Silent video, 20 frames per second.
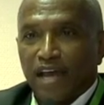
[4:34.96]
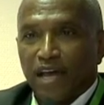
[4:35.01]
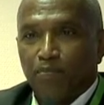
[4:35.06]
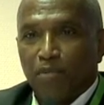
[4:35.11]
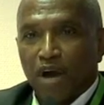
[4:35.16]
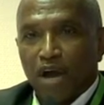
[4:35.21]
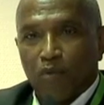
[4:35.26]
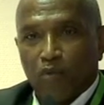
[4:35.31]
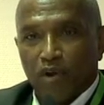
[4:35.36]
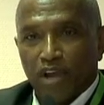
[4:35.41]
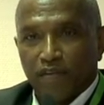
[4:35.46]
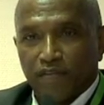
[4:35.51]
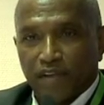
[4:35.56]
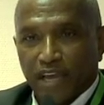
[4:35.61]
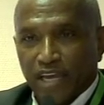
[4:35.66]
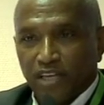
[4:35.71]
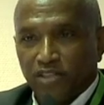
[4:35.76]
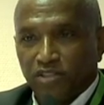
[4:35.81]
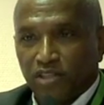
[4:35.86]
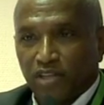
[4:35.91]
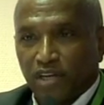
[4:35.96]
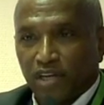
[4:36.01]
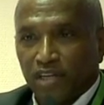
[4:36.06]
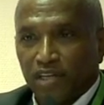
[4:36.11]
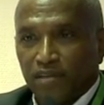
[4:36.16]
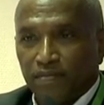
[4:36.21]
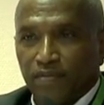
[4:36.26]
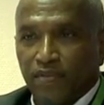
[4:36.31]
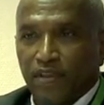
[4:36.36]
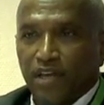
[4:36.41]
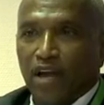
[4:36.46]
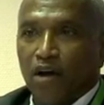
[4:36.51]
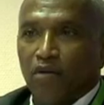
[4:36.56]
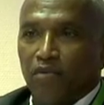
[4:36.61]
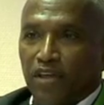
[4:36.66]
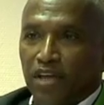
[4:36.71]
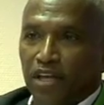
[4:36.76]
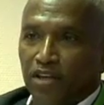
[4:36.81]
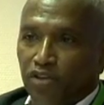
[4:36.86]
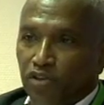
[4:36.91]
by way of case study that I'll
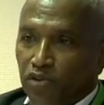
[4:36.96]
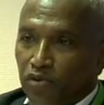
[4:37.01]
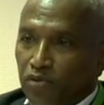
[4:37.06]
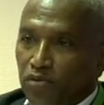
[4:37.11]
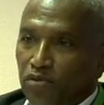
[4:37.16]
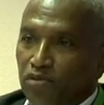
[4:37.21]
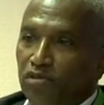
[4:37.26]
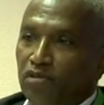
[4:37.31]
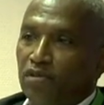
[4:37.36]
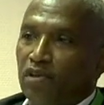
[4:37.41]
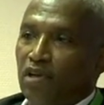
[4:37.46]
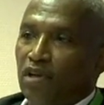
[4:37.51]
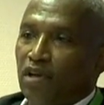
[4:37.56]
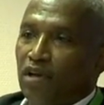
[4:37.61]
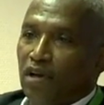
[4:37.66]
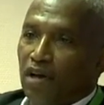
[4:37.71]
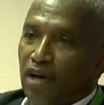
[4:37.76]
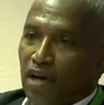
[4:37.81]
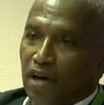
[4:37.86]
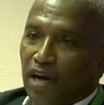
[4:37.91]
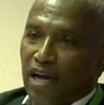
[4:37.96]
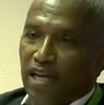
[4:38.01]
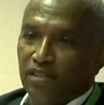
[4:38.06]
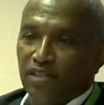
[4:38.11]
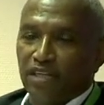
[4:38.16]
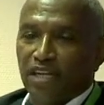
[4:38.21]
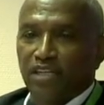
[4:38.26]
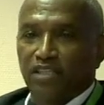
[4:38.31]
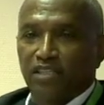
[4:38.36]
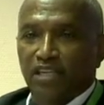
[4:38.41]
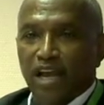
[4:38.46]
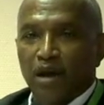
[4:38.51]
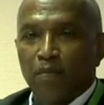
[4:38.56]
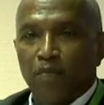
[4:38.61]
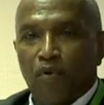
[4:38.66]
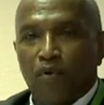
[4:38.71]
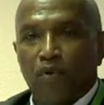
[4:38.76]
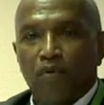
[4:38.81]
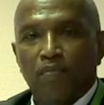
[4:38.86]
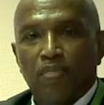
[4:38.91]
then use as an
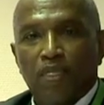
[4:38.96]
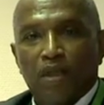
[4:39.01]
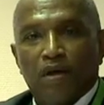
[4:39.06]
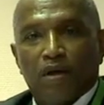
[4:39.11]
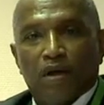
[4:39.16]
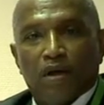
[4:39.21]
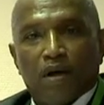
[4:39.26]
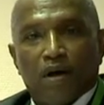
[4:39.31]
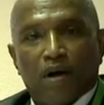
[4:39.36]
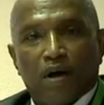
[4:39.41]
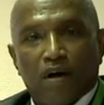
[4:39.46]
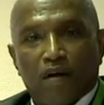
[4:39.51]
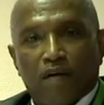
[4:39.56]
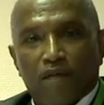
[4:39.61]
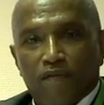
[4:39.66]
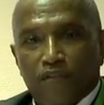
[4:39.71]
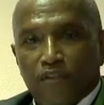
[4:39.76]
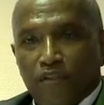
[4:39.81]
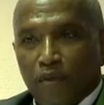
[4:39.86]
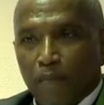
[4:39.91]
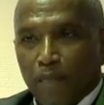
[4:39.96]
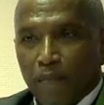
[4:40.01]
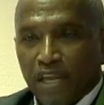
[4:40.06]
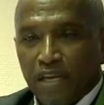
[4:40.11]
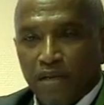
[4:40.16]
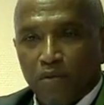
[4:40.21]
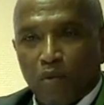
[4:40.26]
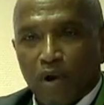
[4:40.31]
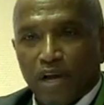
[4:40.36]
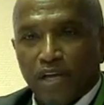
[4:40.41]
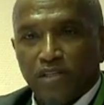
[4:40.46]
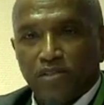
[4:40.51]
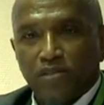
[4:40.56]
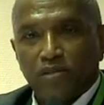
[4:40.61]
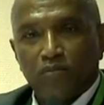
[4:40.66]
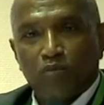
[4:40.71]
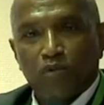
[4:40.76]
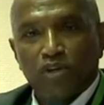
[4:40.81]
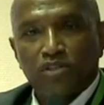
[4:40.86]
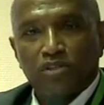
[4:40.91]
example of the many ways
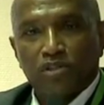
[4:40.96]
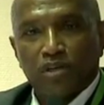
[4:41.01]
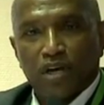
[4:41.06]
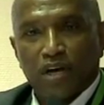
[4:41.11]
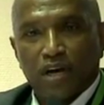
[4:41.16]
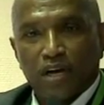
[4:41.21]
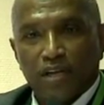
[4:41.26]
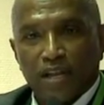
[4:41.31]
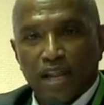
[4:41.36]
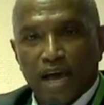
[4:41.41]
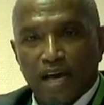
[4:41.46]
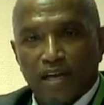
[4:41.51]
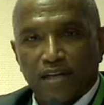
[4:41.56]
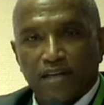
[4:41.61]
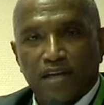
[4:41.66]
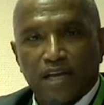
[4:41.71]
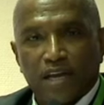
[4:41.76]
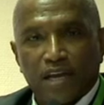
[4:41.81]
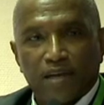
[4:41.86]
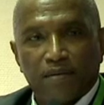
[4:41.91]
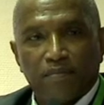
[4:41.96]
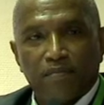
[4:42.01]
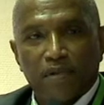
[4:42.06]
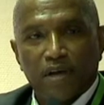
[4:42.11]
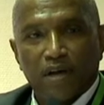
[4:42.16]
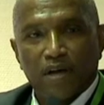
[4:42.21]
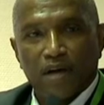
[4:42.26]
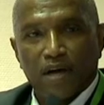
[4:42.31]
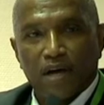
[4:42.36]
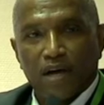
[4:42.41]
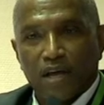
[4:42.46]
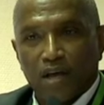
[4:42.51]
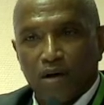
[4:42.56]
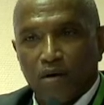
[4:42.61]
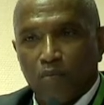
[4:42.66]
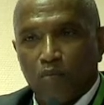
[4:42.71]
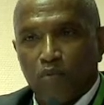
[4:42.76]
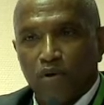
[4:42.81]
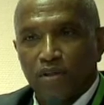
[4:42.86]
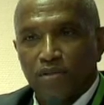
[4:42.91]
in which NADA can
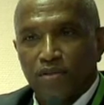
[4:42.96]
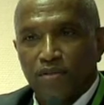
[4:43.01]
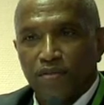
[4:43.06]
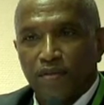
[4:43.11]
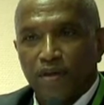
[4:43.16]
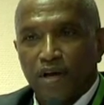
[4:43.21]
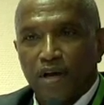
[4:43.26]
help with